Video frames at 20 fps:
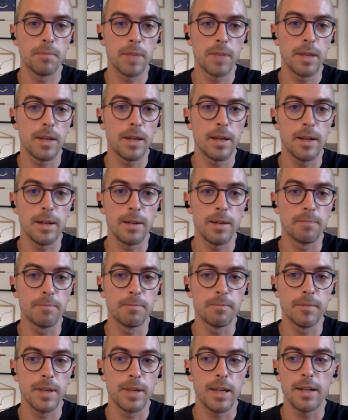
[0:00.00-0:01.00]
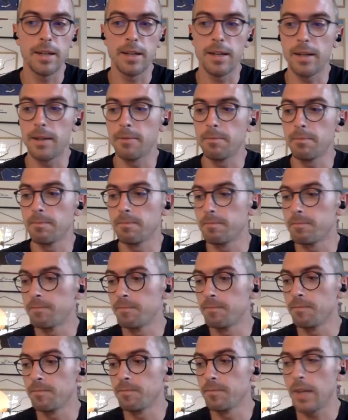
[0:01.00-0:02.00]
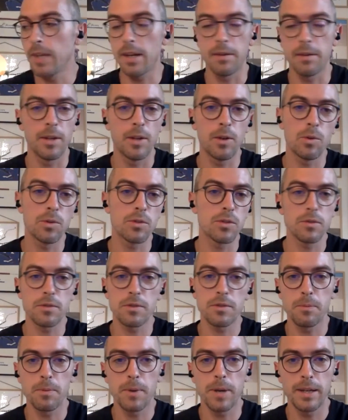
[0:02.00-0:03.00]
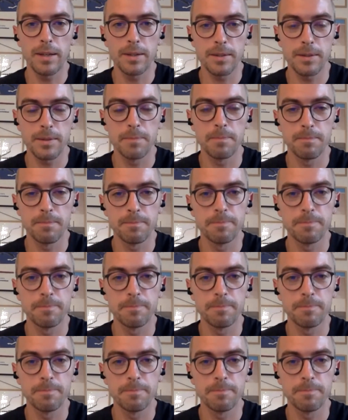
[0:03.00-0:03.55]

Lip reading: in all sorts of ways.